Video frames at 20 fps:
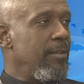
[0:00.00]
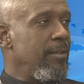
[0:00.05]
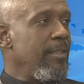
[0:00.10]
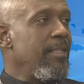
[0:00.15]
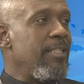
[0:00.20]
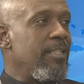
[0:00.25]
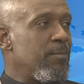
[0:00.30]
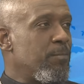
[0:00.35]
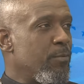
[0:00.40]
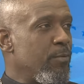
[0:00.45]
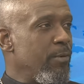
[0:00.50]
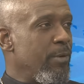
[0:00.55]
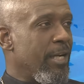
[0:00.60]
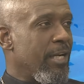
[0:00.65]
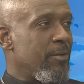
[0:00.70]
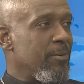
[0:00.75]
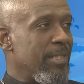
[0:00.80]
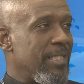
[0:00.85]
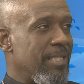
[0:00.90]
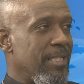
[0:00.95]
these
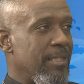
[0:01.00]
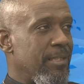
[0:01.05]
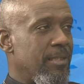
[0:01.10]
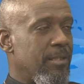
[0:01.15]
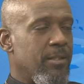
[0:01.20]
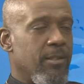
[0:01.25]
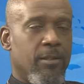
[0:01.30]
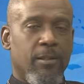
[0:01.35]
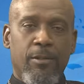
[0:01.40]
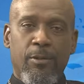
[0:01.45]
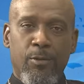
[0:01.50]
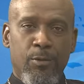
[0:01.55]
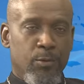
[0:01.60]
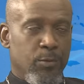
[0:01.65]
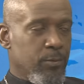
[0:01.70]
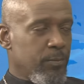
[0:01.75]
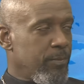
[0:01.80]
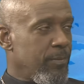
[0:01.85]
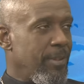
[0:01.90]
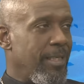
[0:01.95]
prerequisites to,
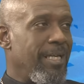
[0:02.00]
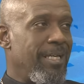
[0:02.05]
no,